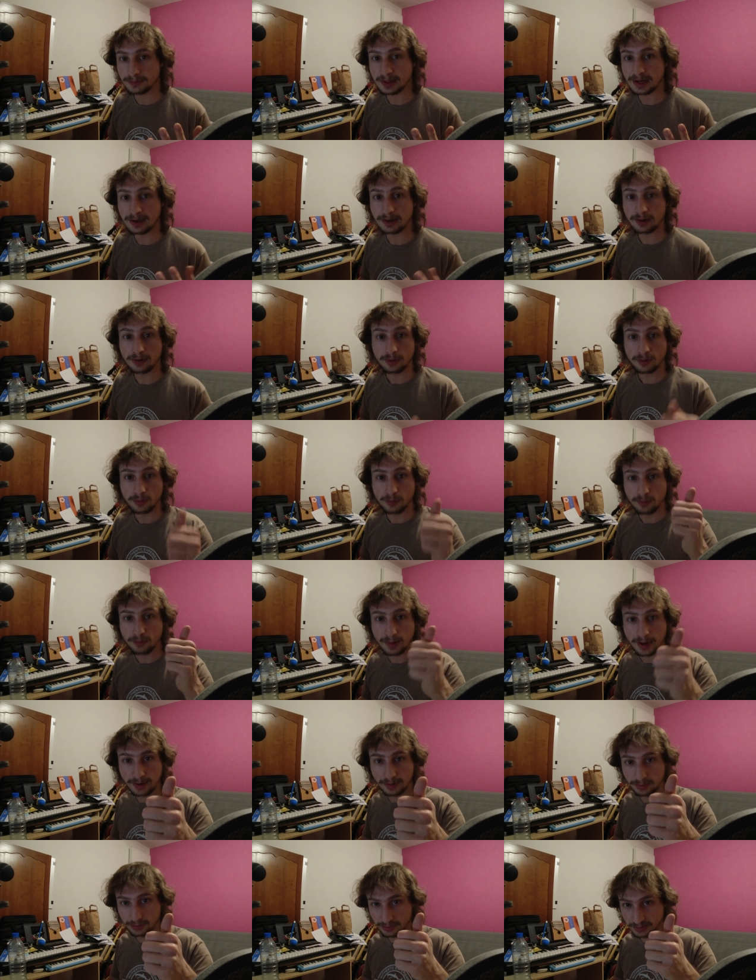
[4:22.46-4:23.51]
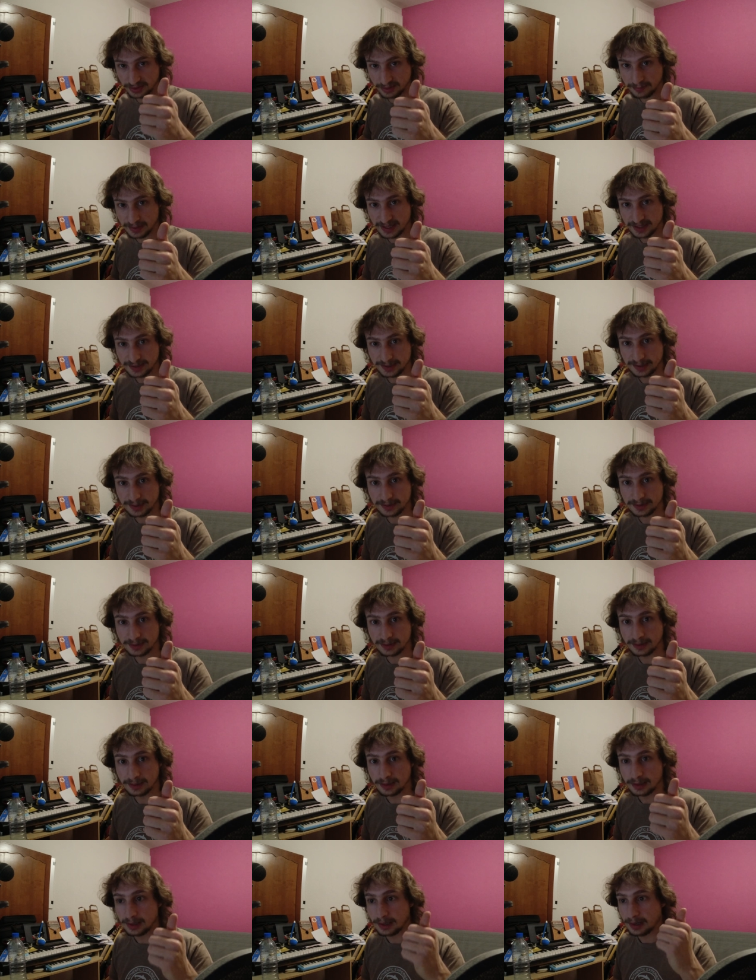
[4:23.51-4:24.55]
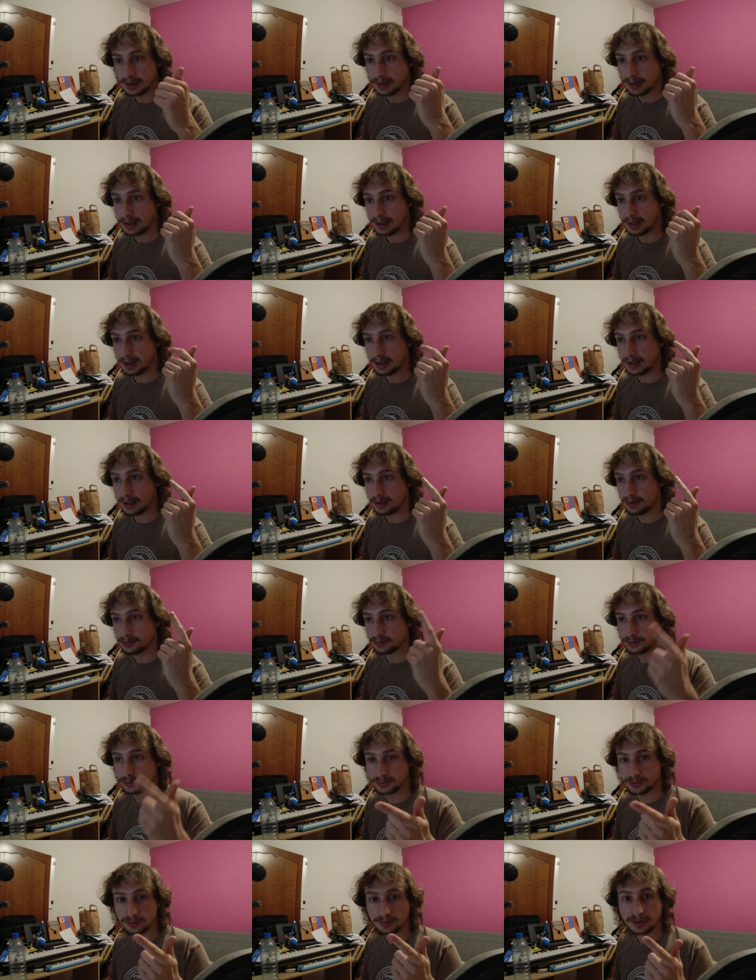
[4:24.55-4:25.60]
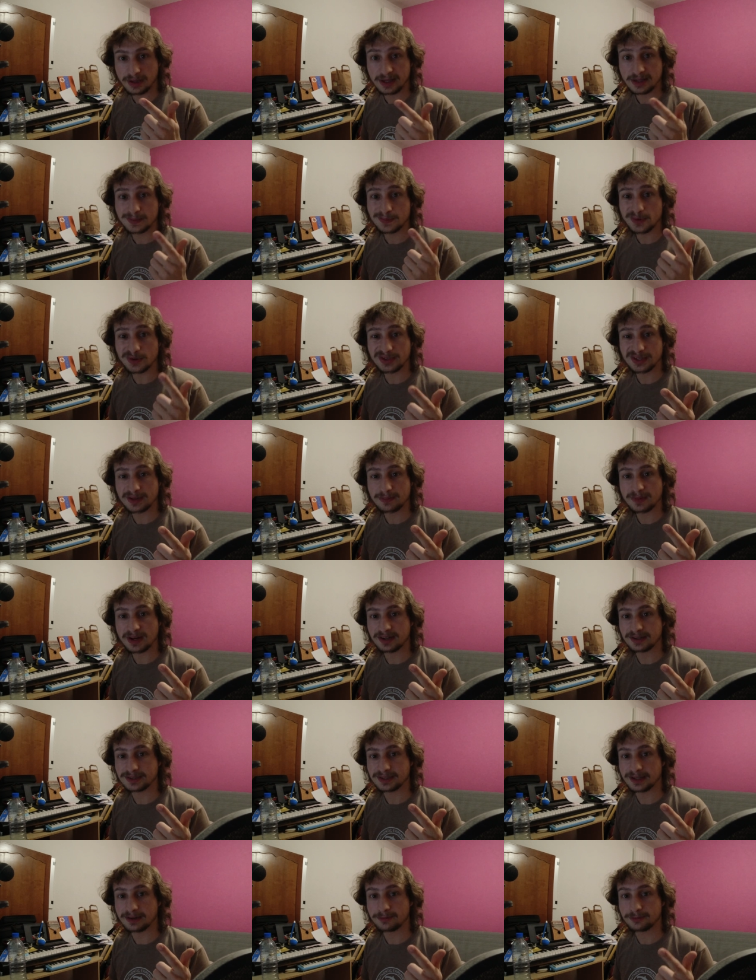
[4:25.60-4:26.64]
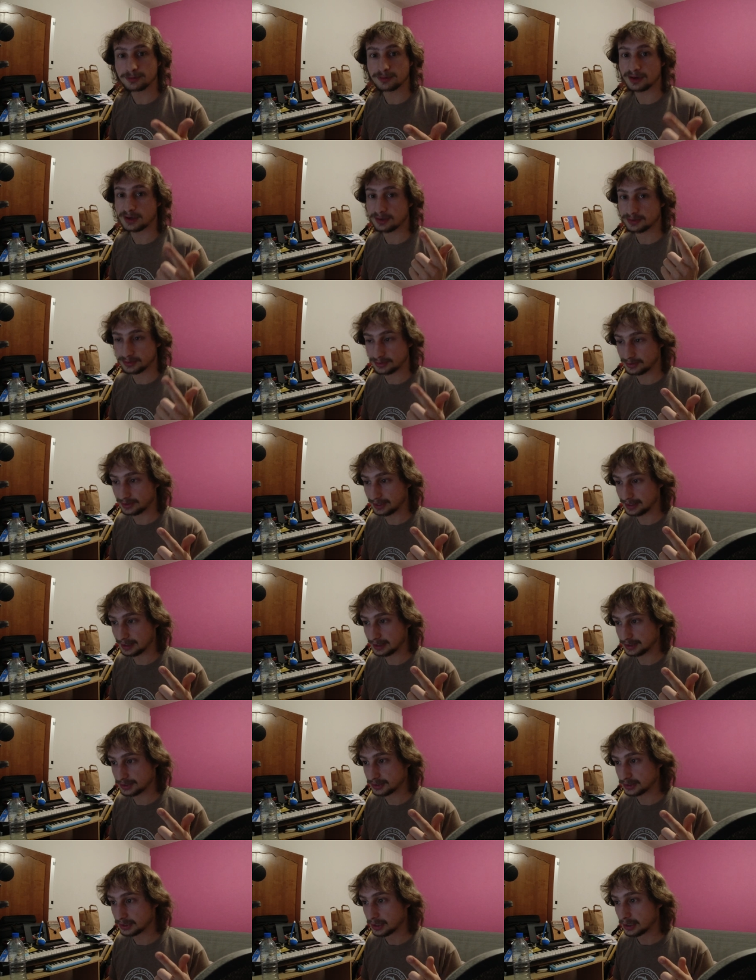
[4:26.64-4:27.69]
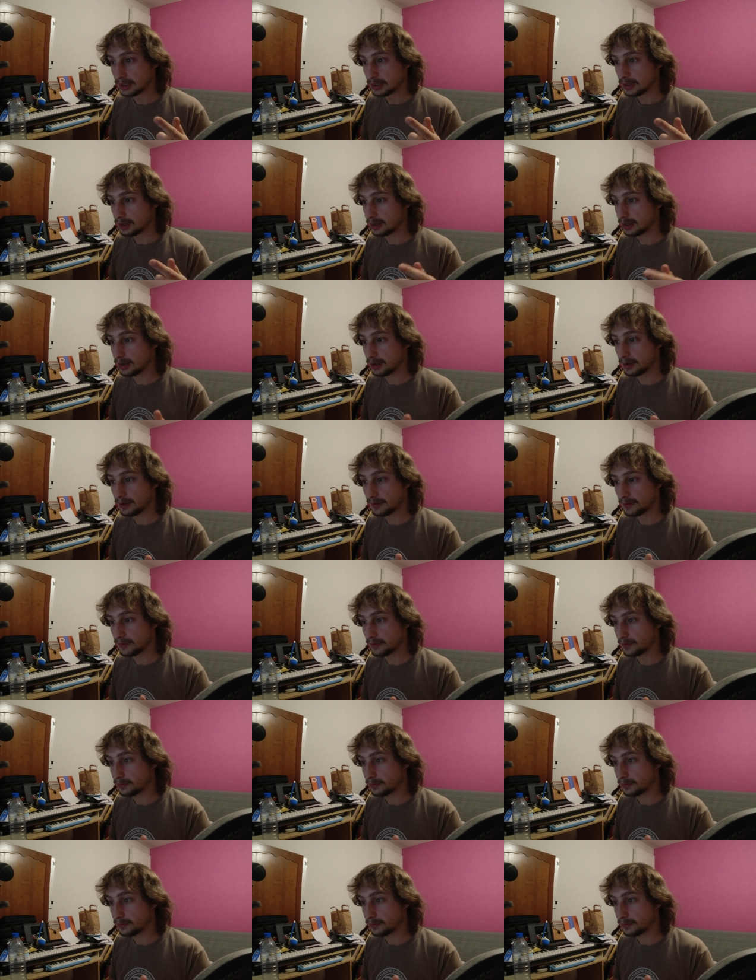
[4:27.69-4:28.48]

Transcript: by one, learning basics, and two, exposing myself to a lot of English. Uh,